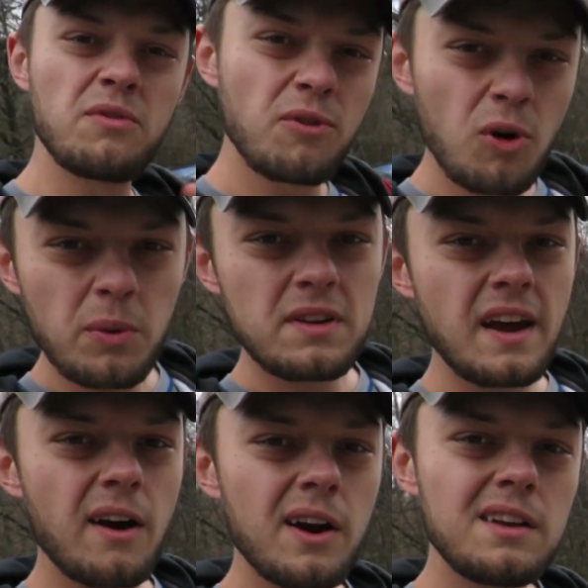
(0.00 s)
before we
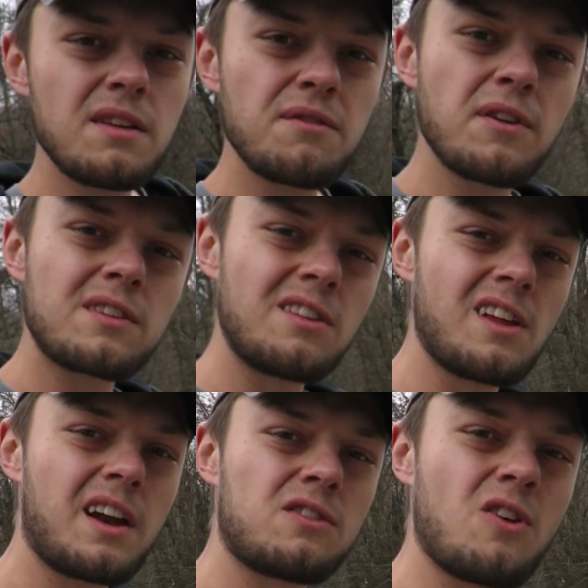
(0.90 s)
tear into fixing
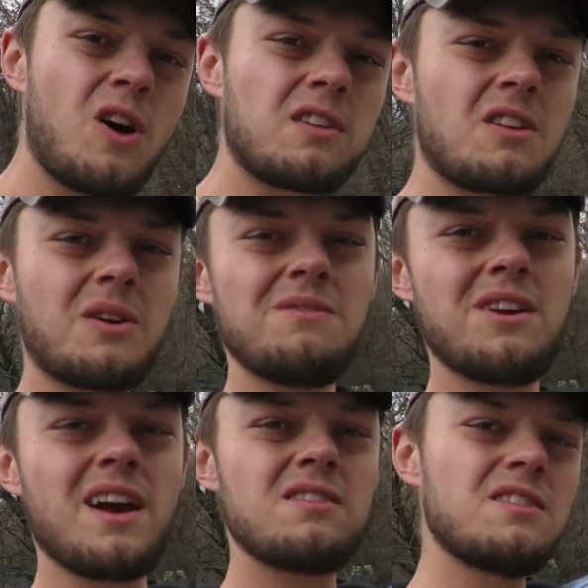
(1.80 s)
that exhaust, I'll give
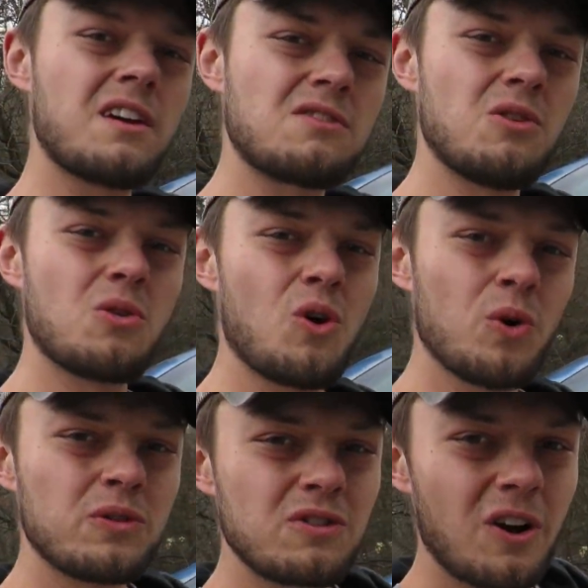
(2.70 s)
you guys a nice little
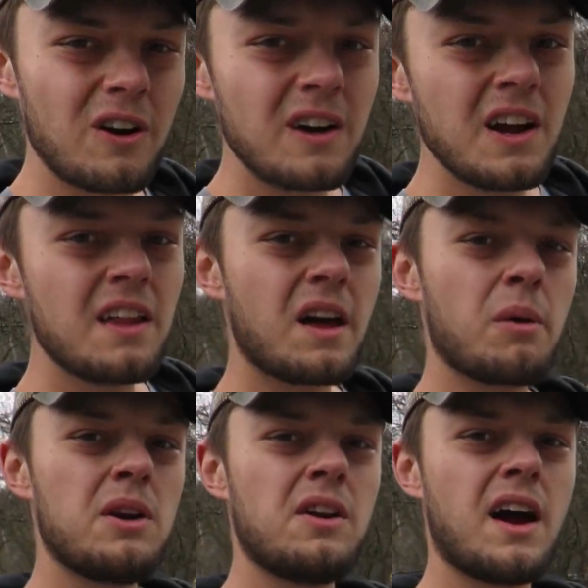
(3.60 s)
cold start.
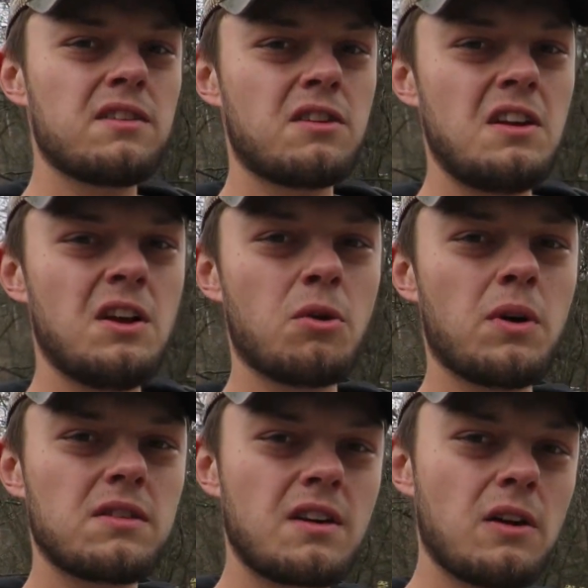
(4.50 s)
That way you guys can hear
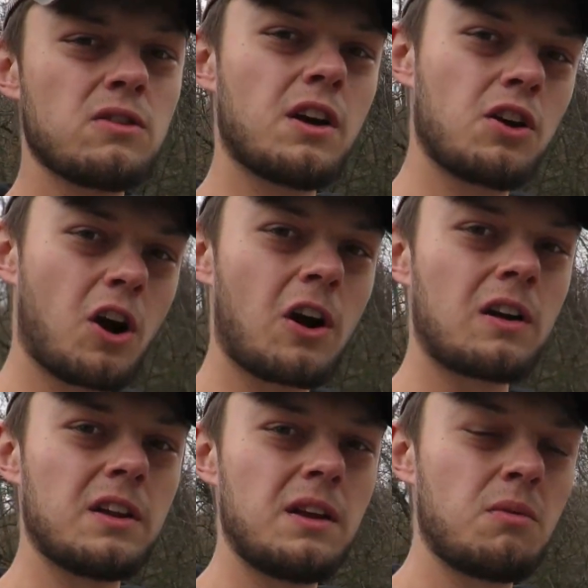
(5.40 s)
what it sounds like
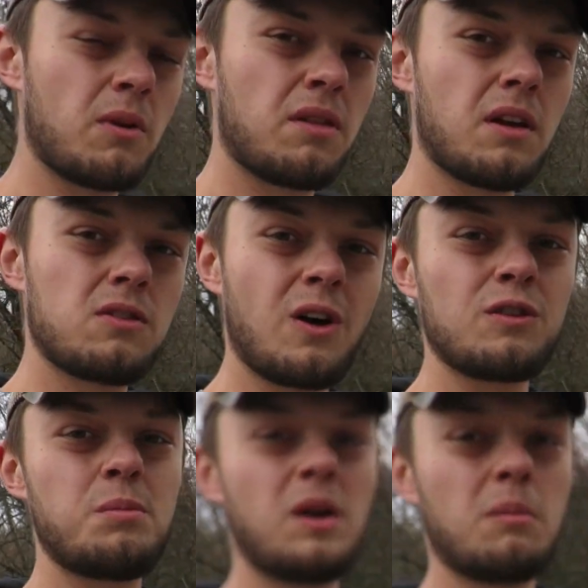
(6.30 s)
currently with the
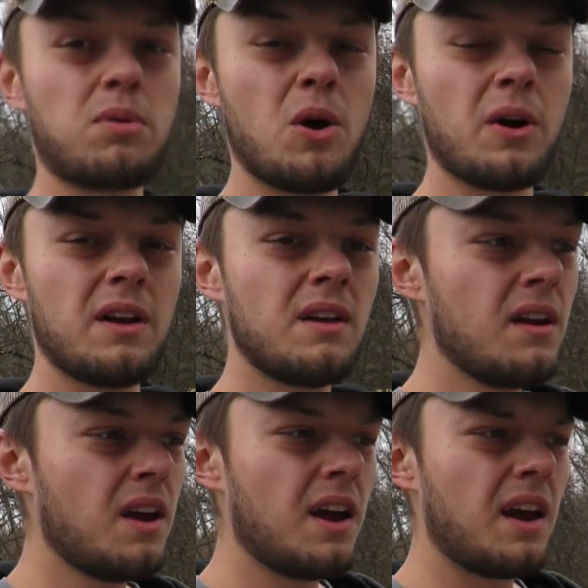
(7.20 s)
exhaust being broken
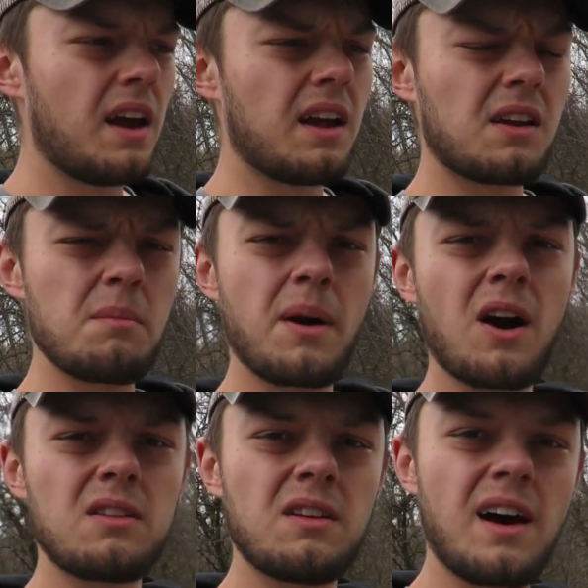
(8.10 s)
and
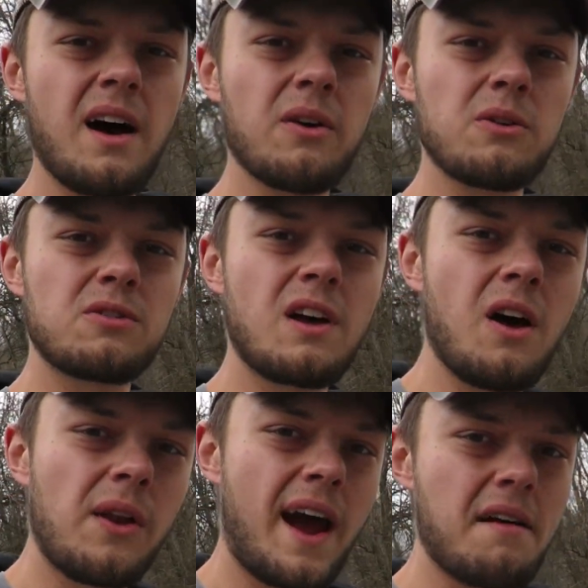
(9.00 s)
compare it to how it'll
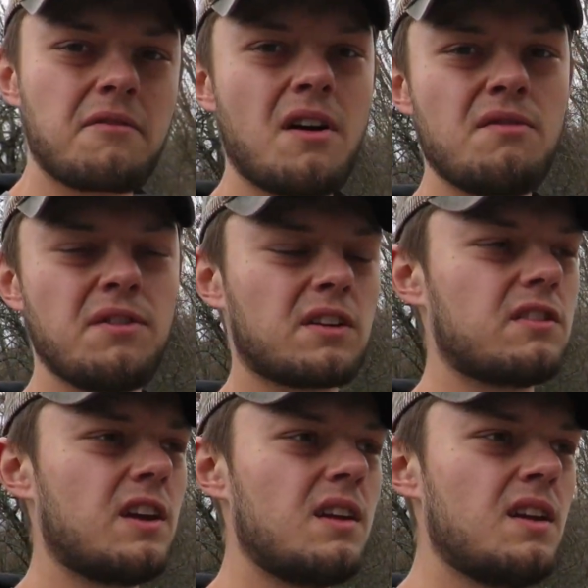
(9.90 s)
sound after I fix
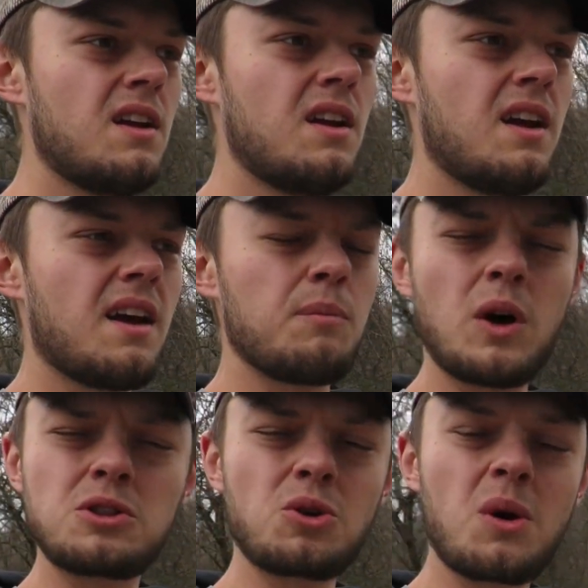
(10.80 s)
it. I'm
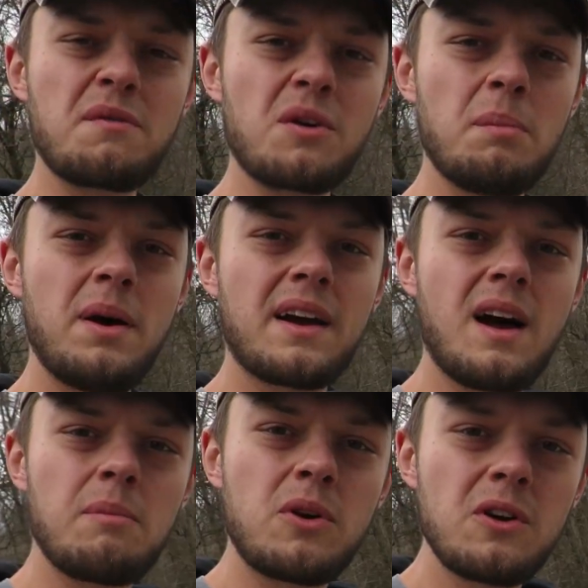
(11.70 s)
not sure if it'll pick
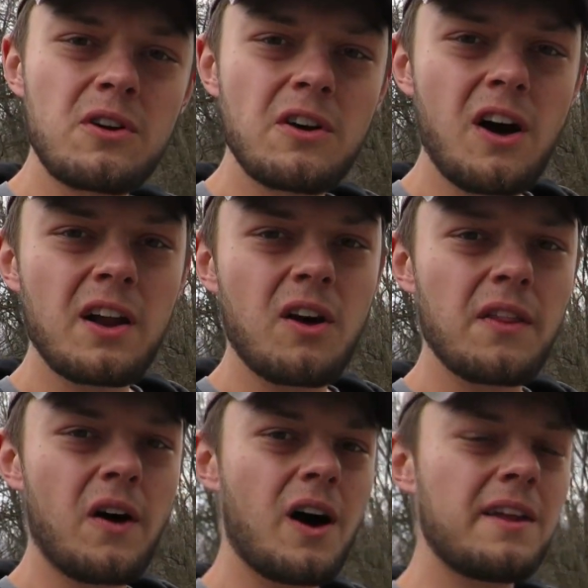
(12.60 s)
up good or not on
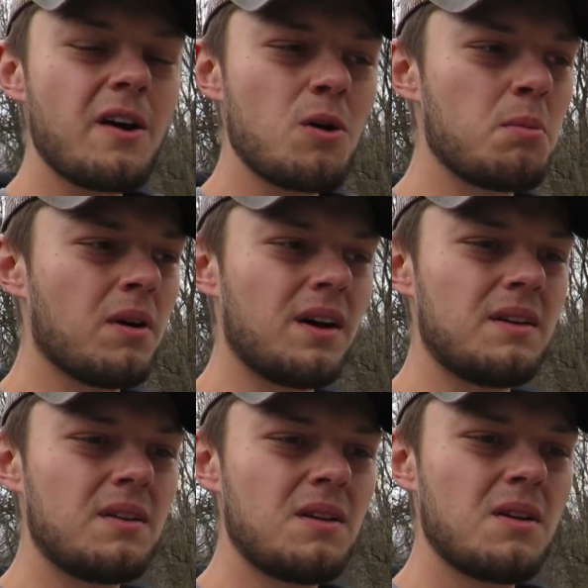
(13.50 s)
the audio, but
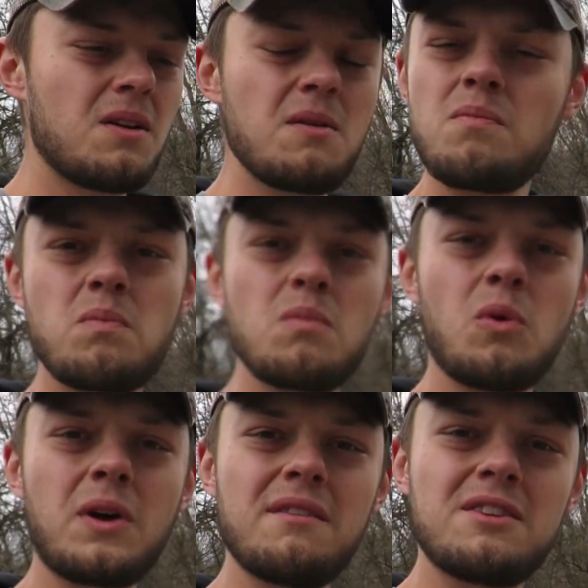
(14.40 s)

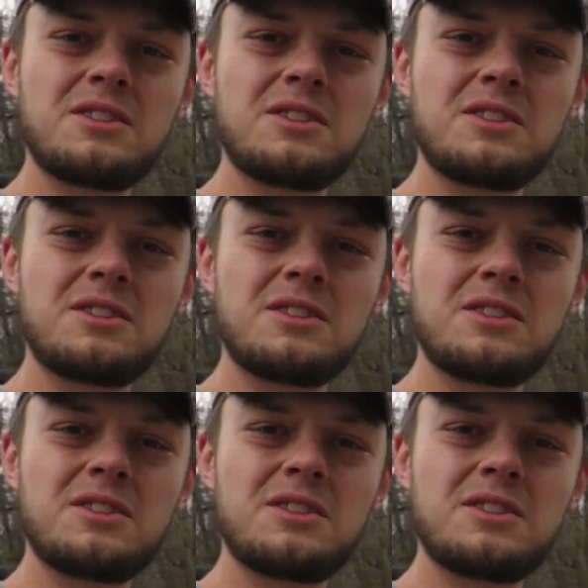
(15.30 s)
we'll give it a